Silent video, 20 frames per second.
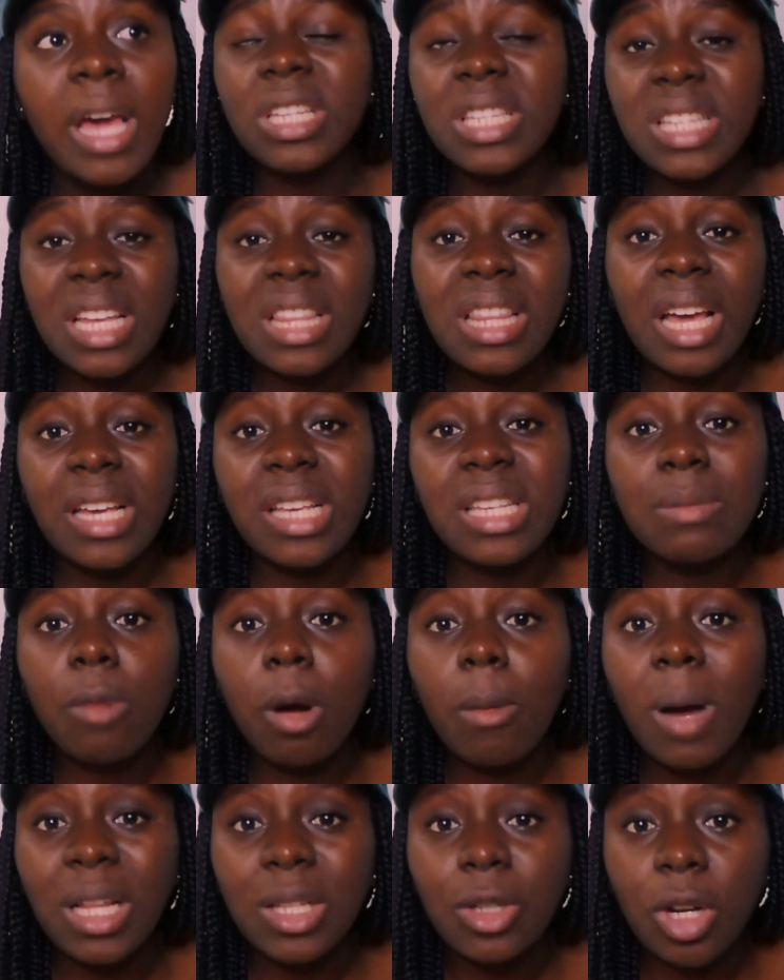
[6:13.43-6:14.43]
He said that his
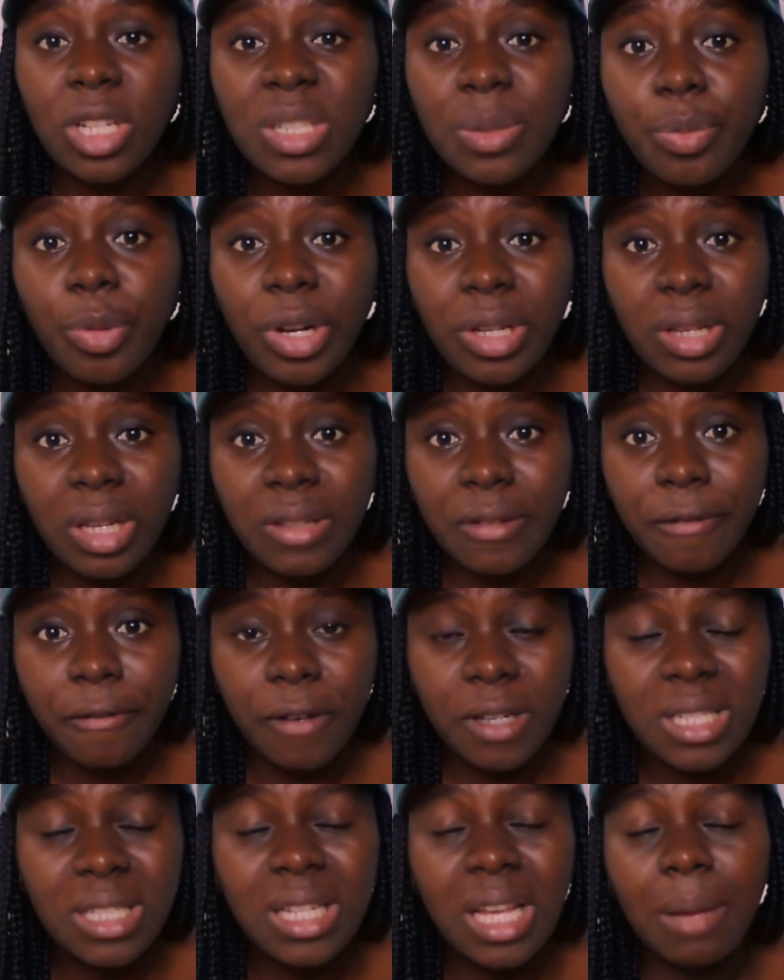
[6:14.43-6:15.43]
mom had gotten pregnant the
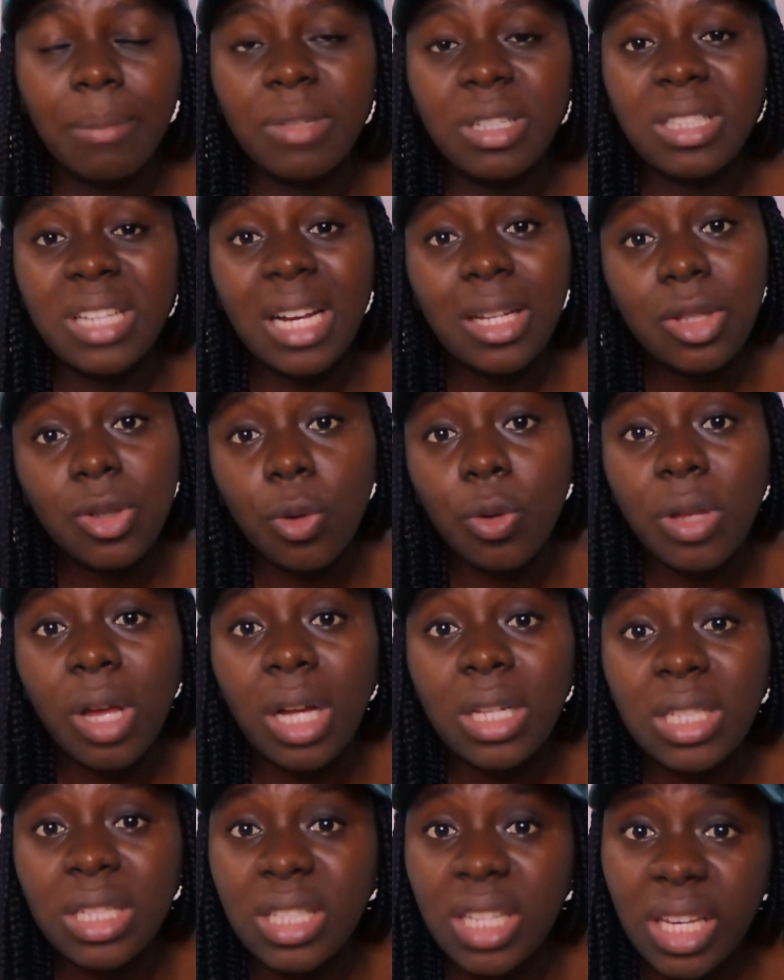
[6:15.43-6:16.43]
first time. The dad told
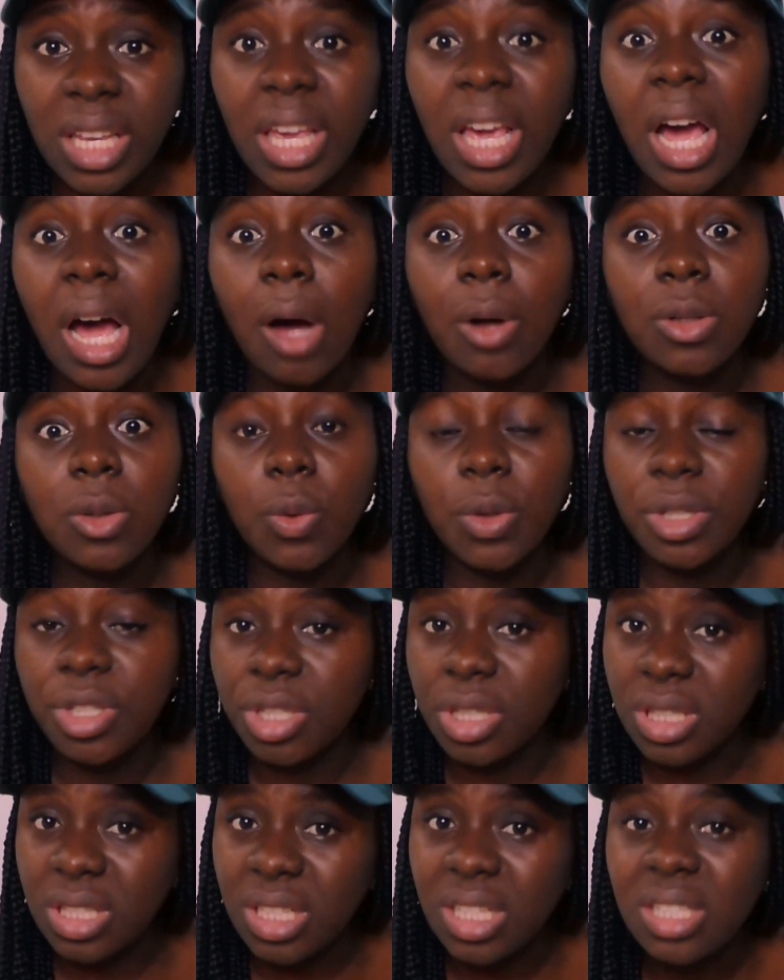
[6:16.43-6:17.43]
her to take it out, which
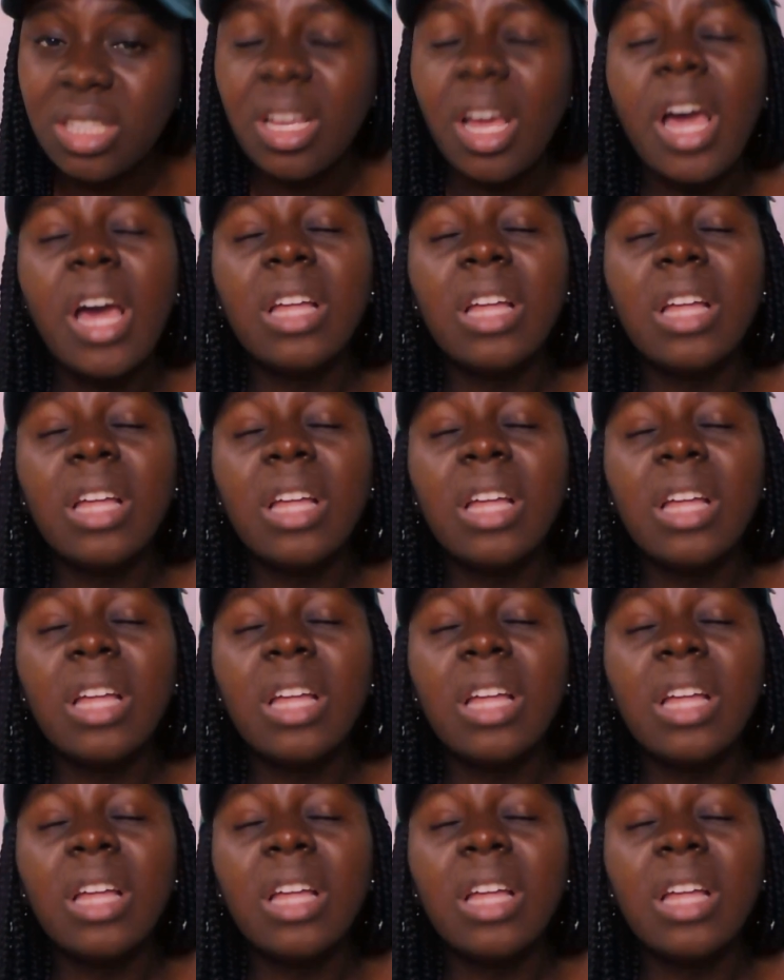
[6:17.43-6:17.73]
she did.